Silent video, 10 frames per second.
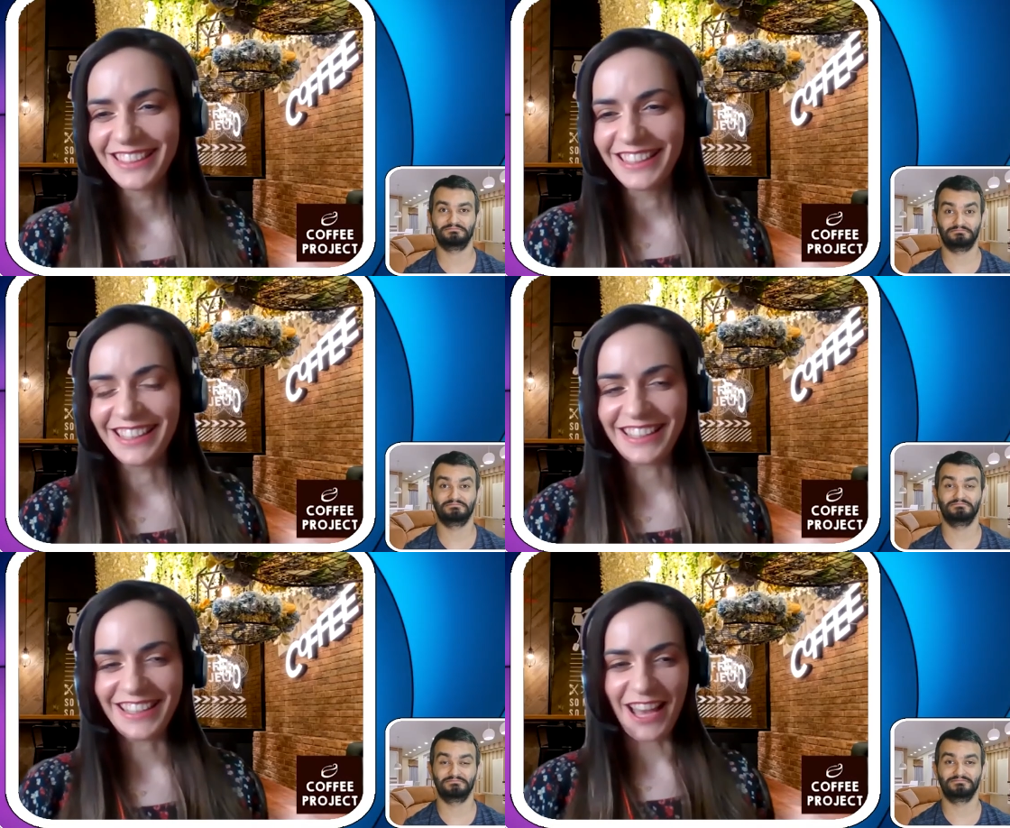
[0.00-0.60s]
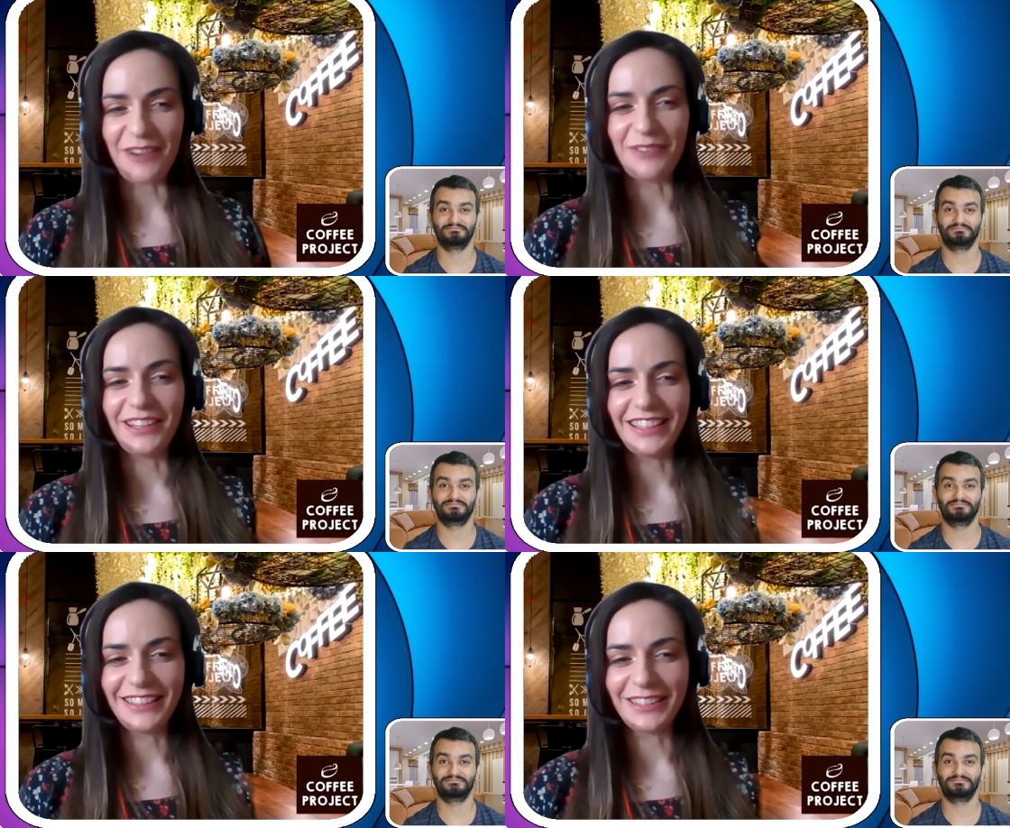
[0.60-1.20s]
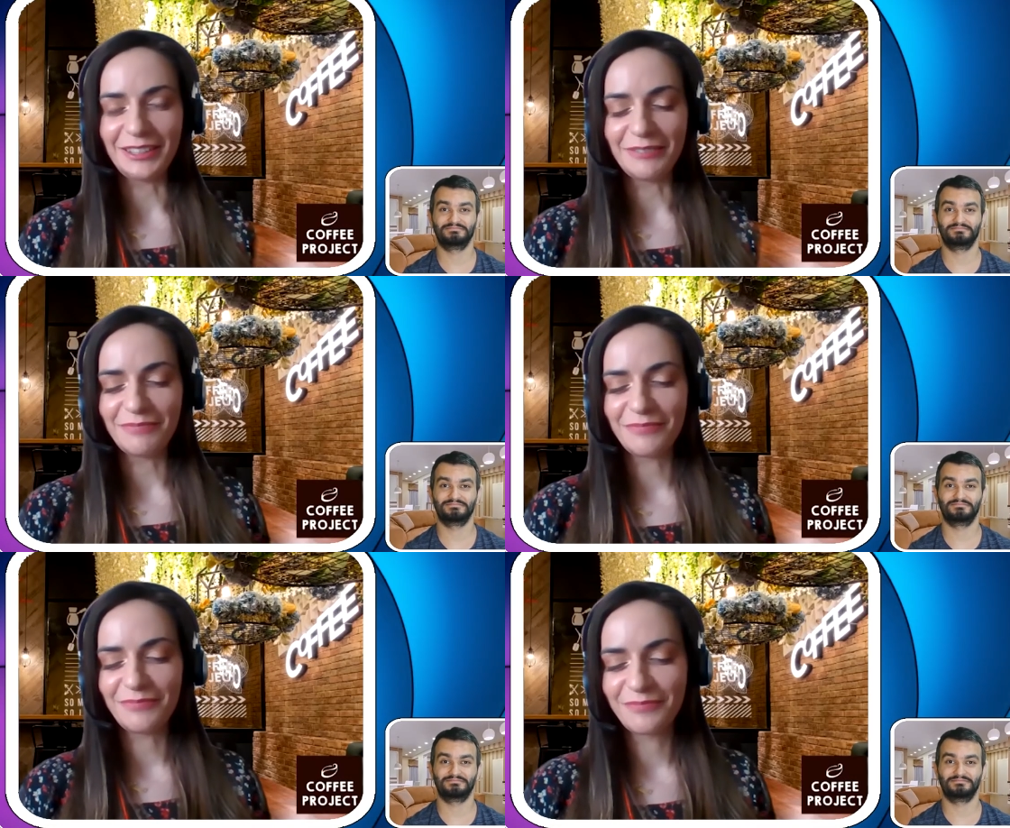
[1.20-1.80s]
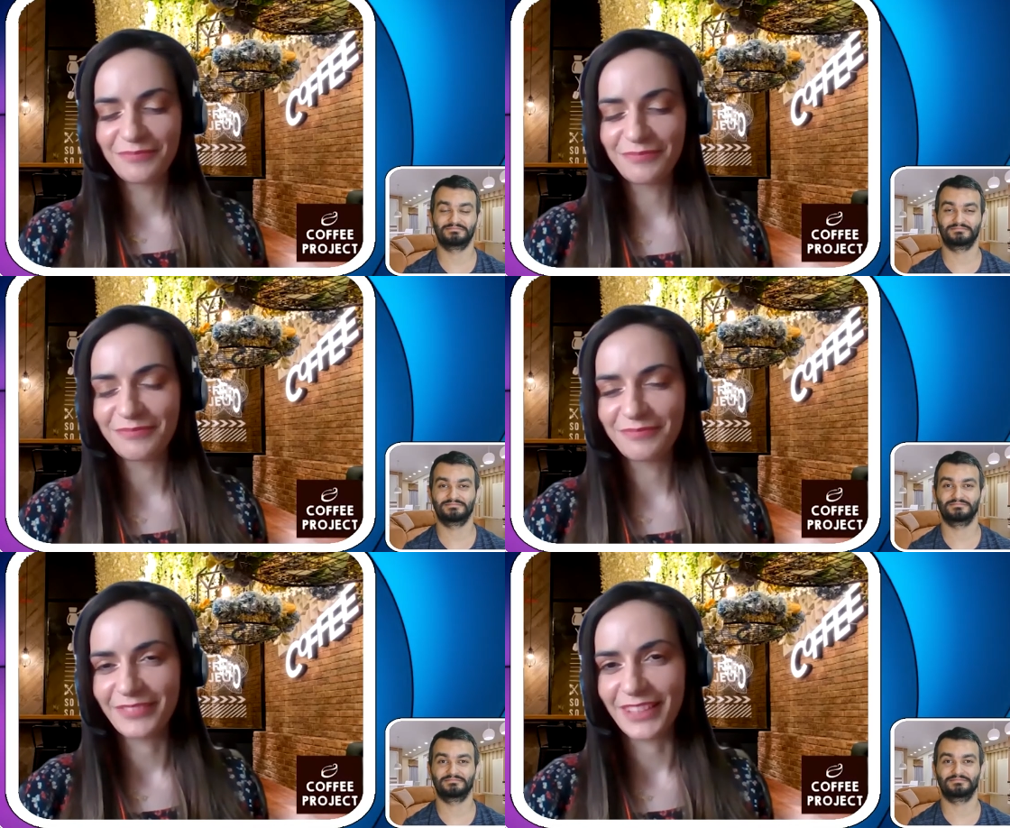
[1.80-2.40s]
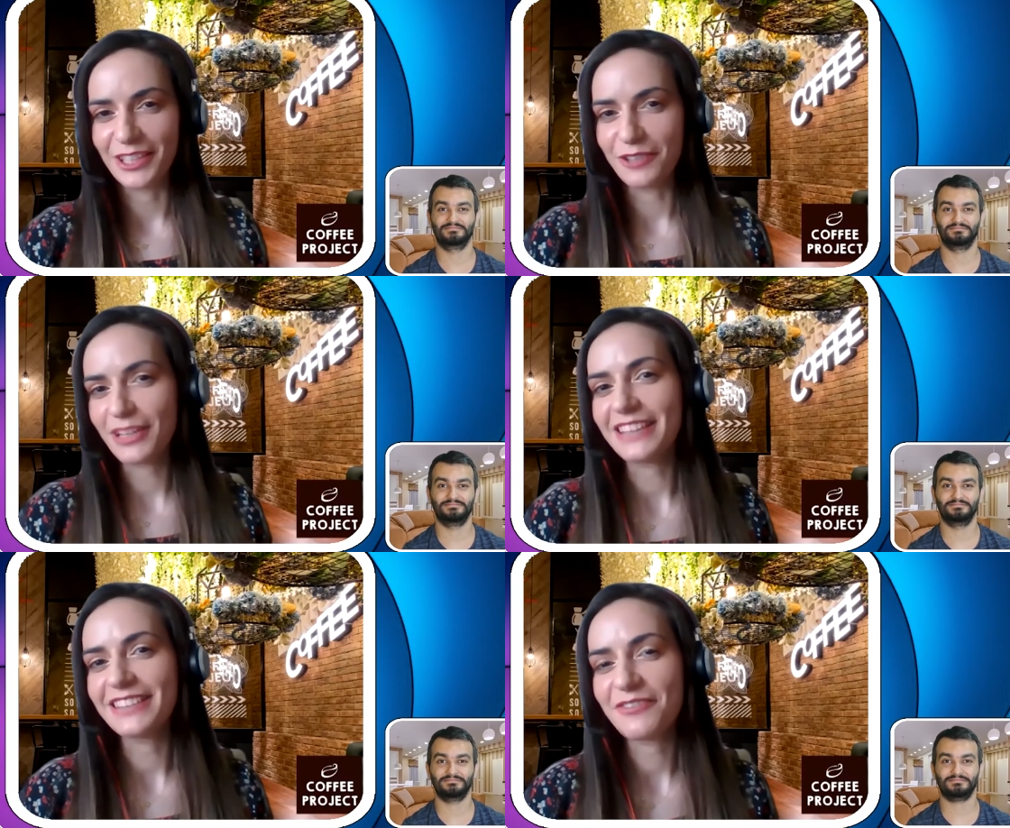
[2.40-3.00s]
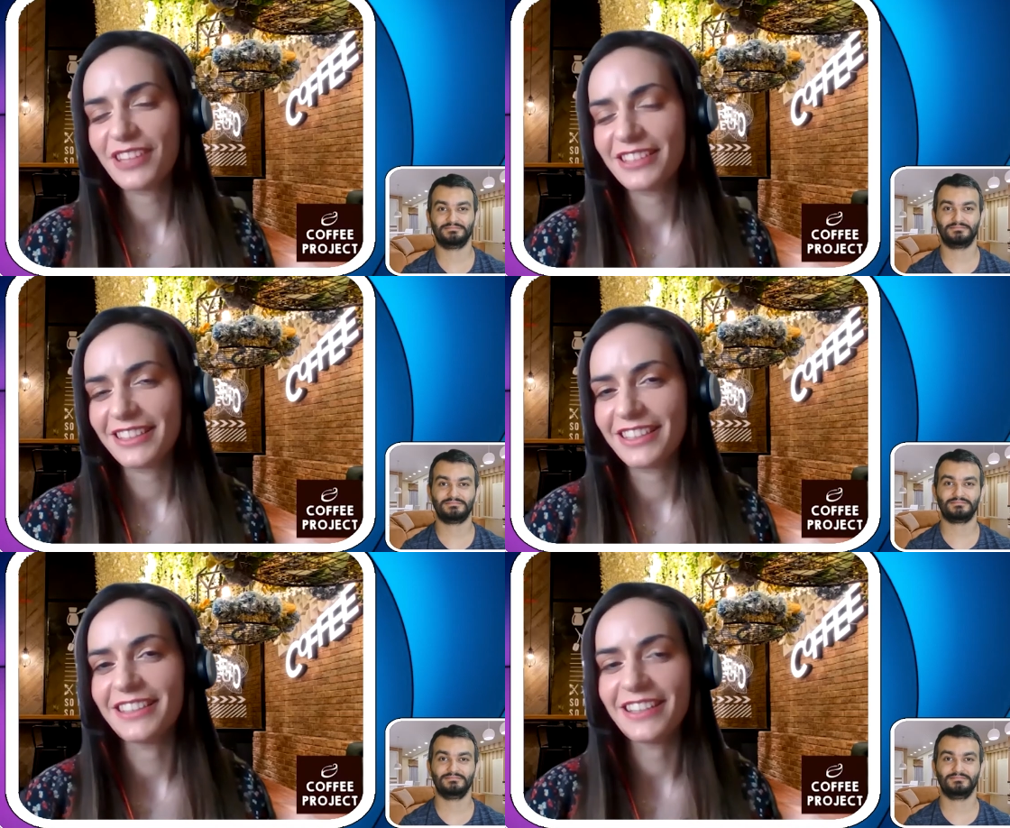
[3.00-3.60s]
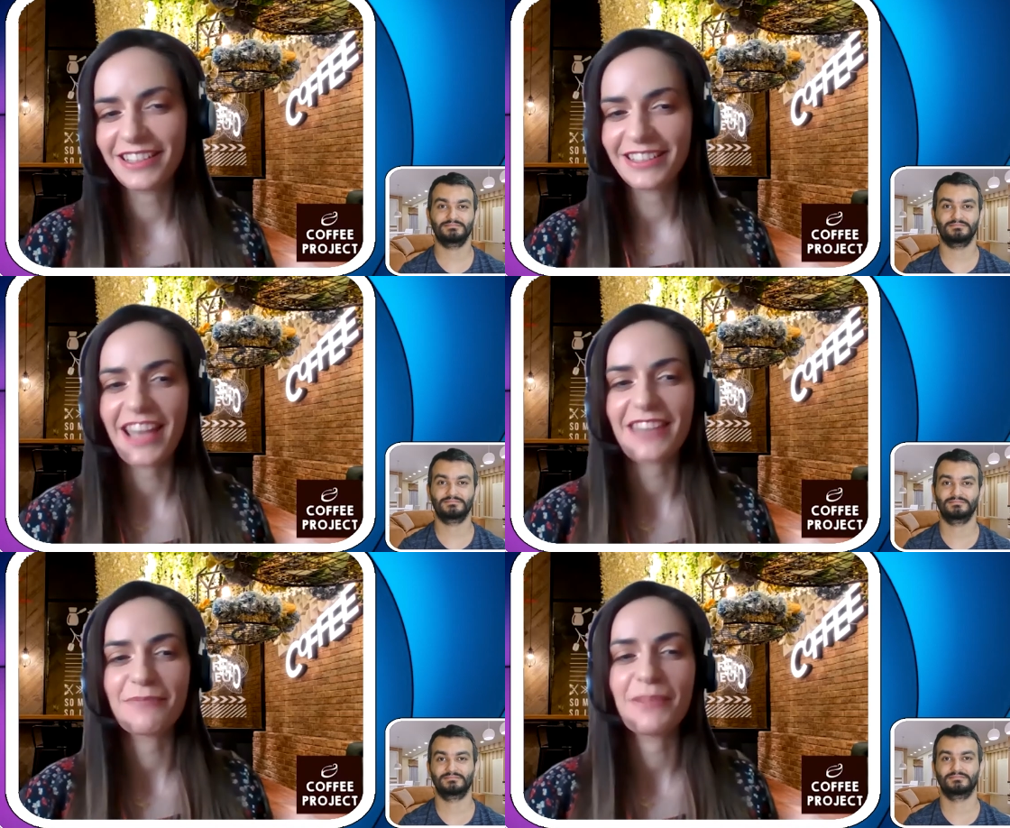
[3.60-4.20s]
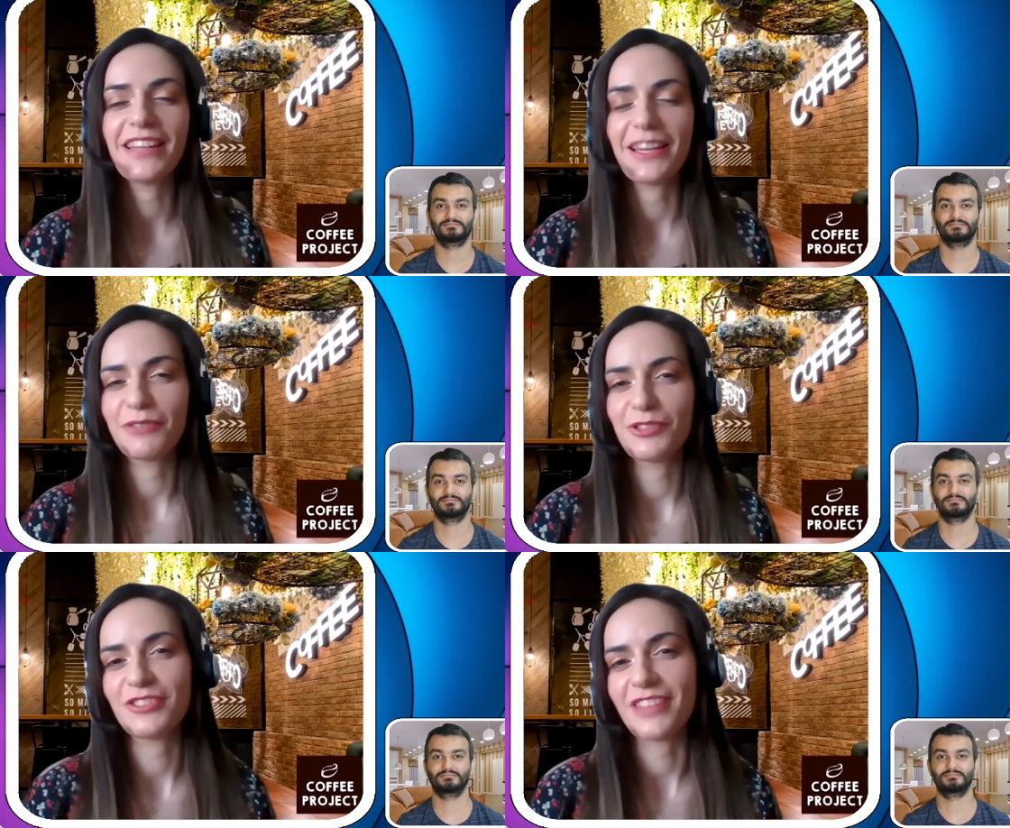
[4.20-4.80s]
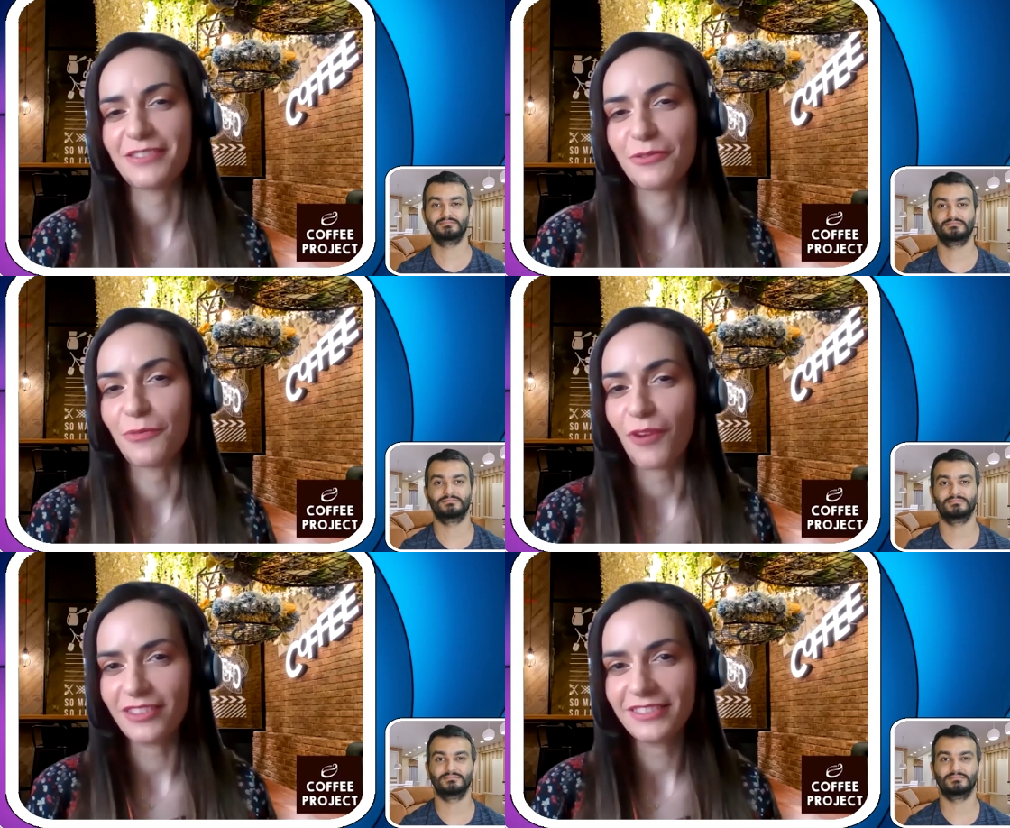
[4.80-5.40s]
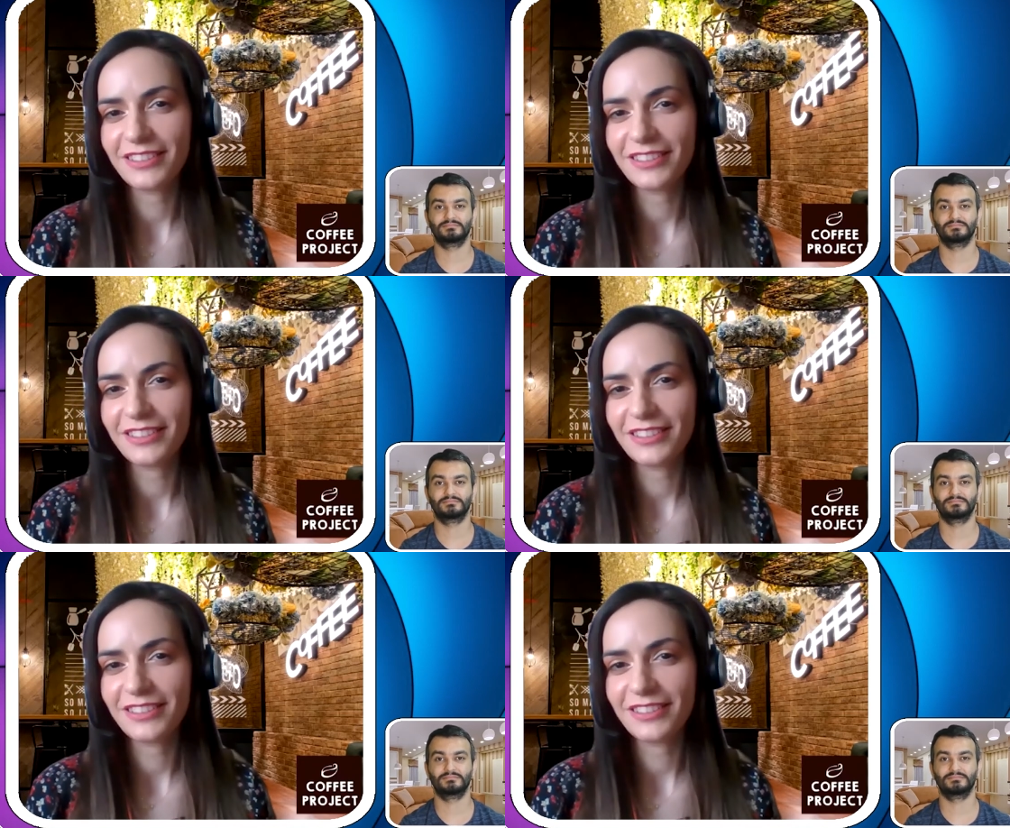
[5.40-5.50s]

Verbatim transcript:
Speaker 1: now, uh, you can definitely learn as many languages as you want.